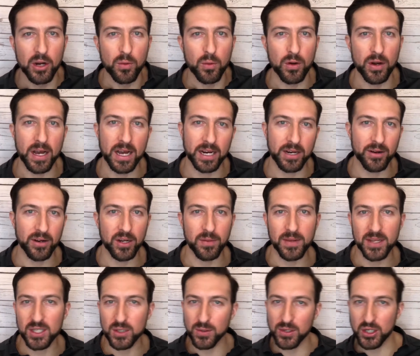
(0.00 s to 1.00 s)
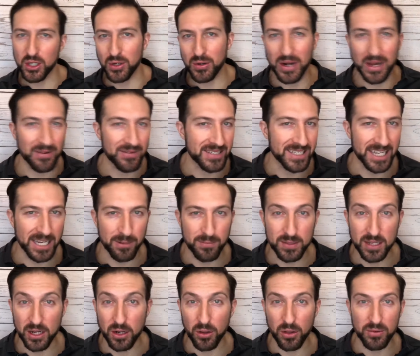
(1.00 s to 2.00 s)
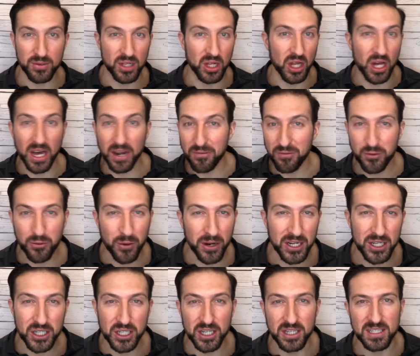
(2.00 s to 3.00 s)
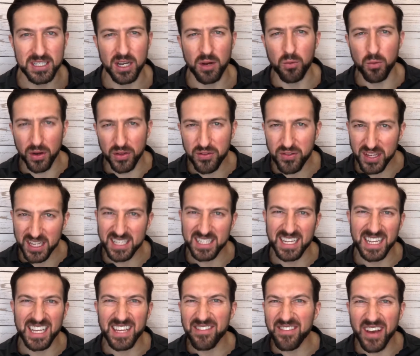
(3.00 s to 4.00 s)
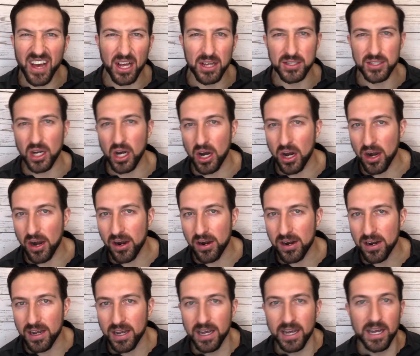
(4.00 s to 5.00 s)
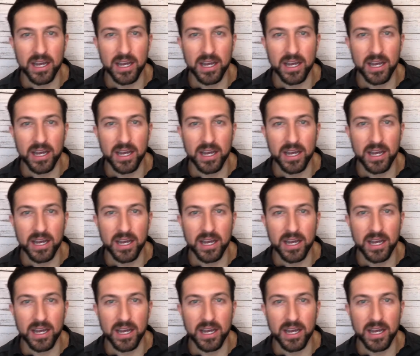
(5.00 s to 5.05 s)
We're not going to be switching around teams. I know there's a lot of questions on what these evals are.